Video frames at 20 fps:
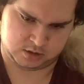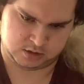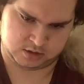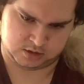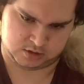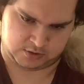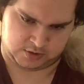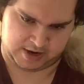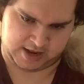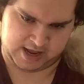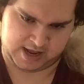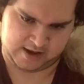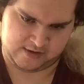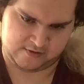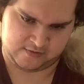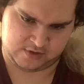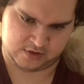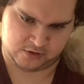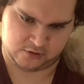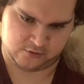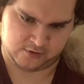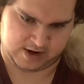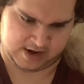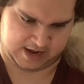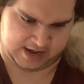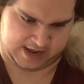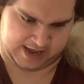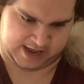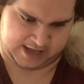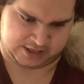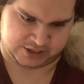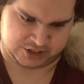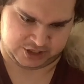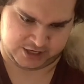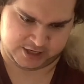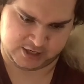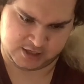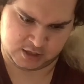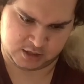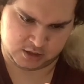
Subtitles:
So I have the crank catcher.